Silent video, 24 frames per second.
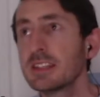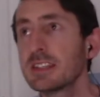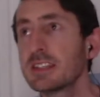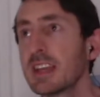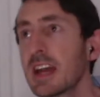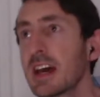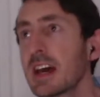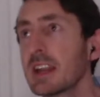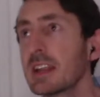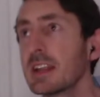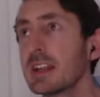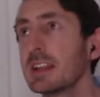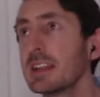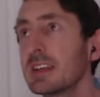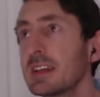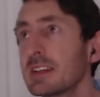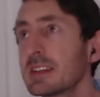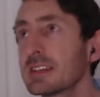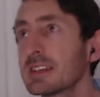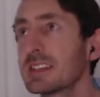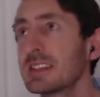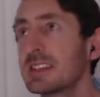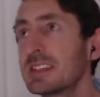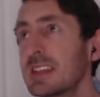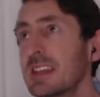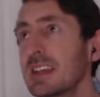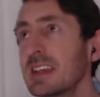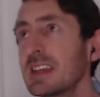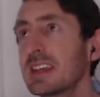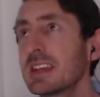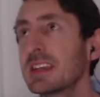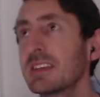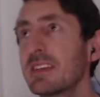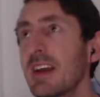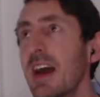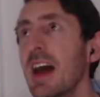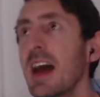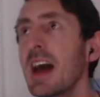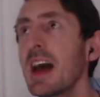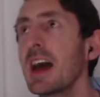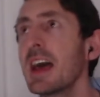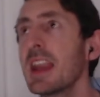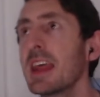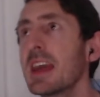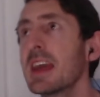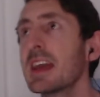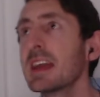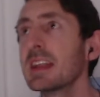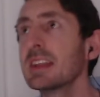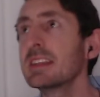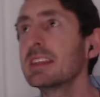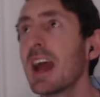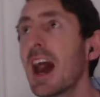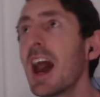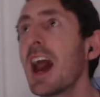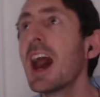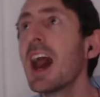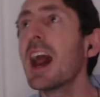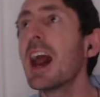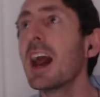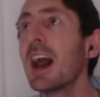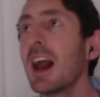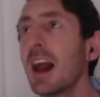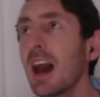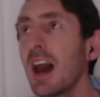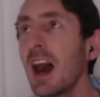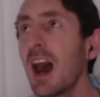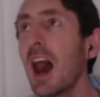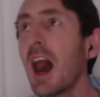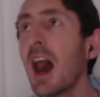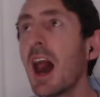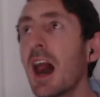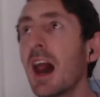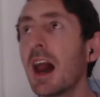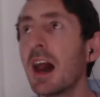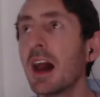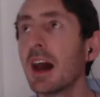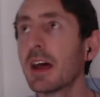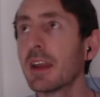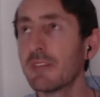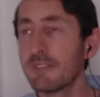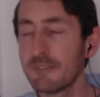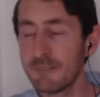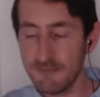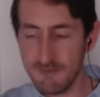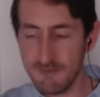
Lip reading: And a little secret in your heart,